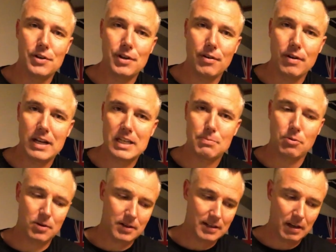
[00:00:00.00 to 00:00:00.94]
your
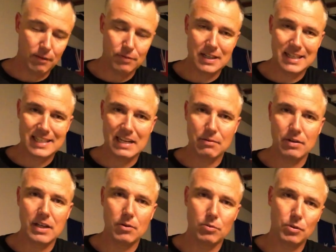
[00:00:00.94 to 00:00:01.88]
spotter to obviously see
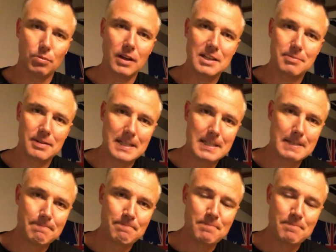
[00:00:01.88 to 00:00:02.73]
where your wheel placement is.